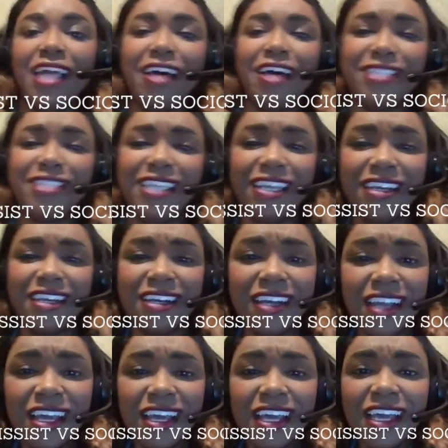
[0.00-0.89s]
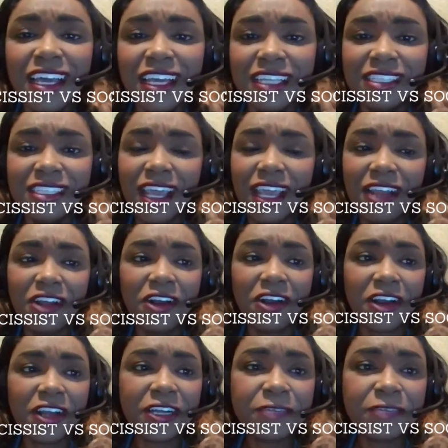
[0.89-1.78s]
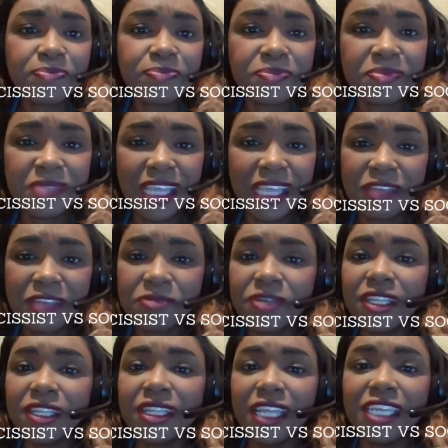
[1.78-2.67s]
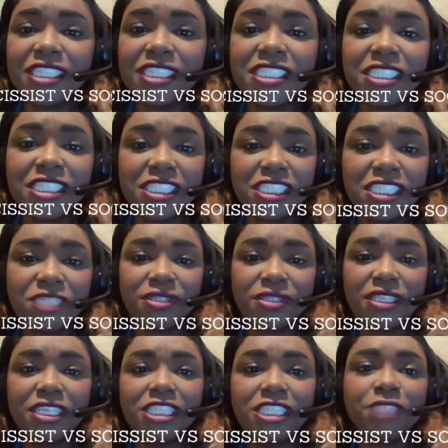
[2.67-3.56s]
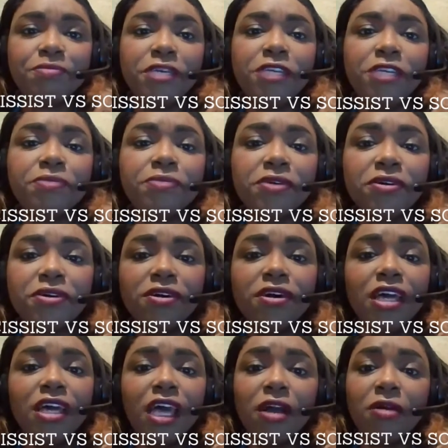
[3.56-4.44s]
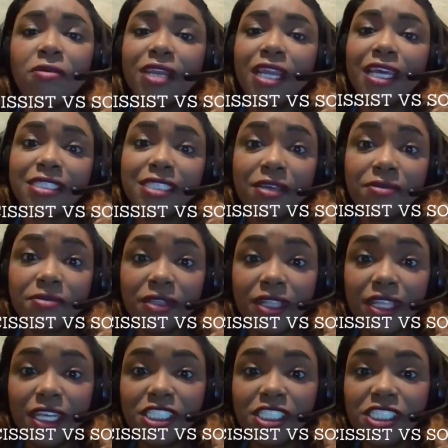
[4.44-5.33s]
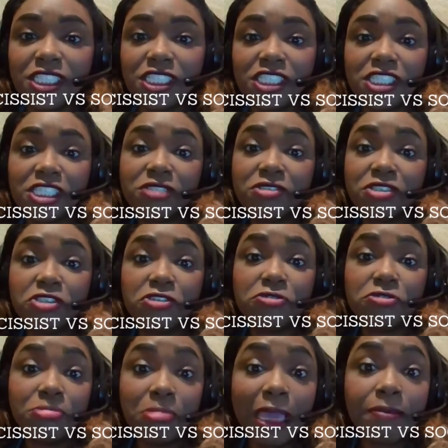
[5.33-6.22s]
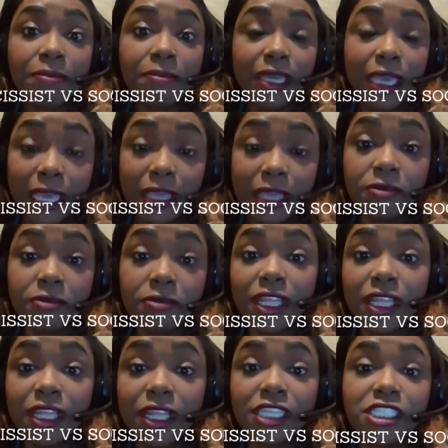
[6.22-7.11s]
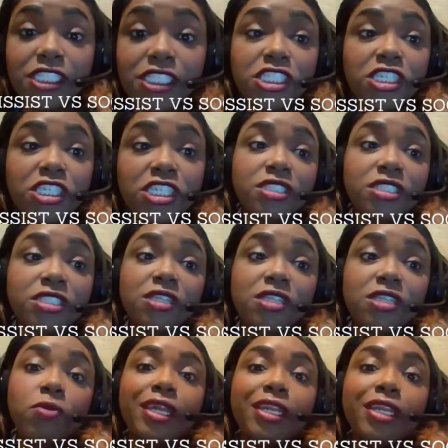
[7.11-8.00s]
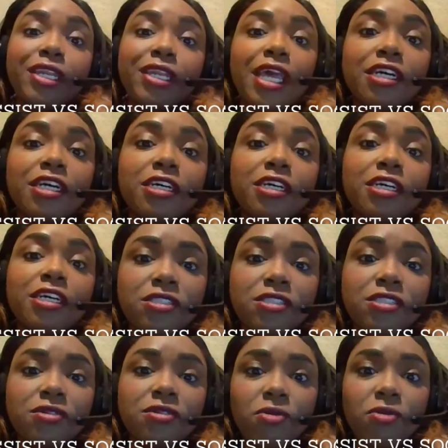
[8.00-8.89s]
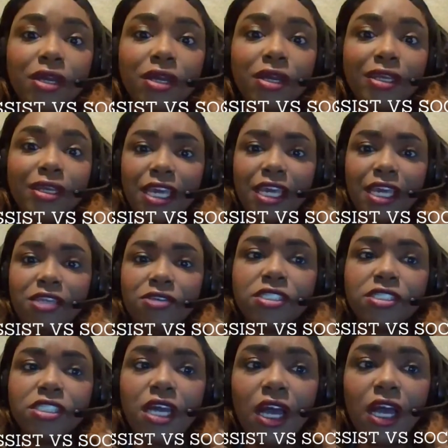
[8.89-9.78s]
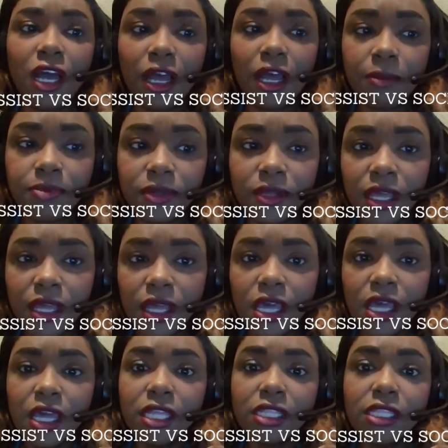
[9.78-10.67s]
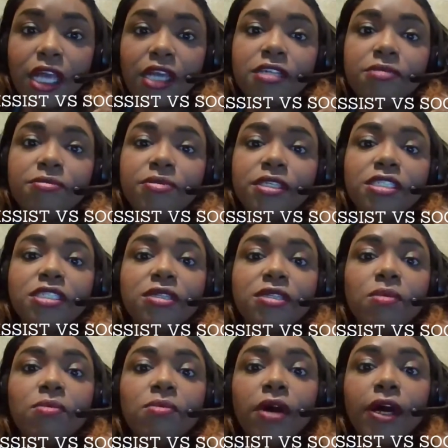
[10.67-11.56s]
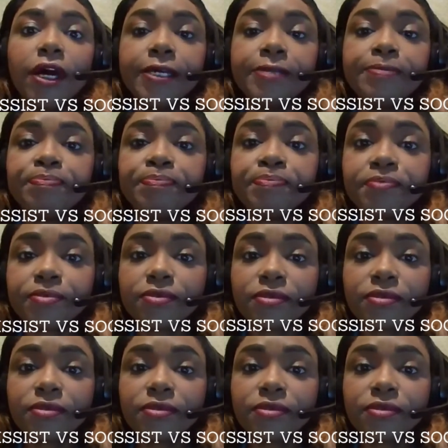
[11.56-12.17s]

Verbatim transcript: out there that are in relationships with these people. And when I say relationships, you may be in a relationship with someone, and that could be someone that's at your job, that could be someone